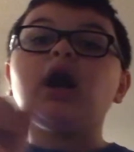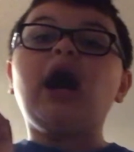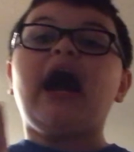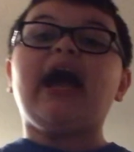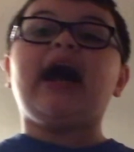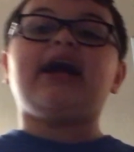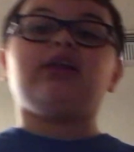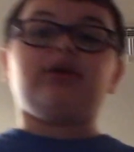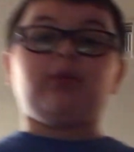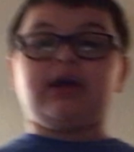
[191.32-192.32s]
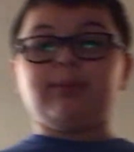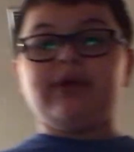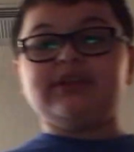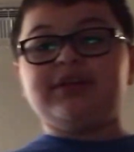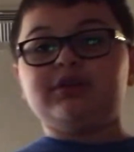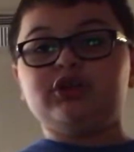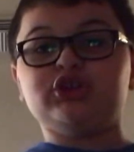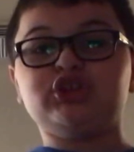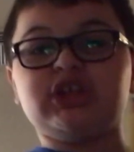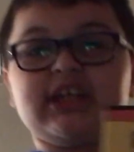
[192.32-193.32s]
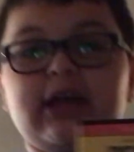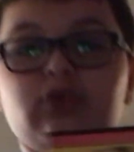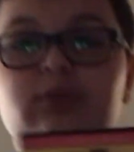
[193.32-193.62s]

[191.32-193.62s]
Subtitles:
I highly recommend it. You should check it out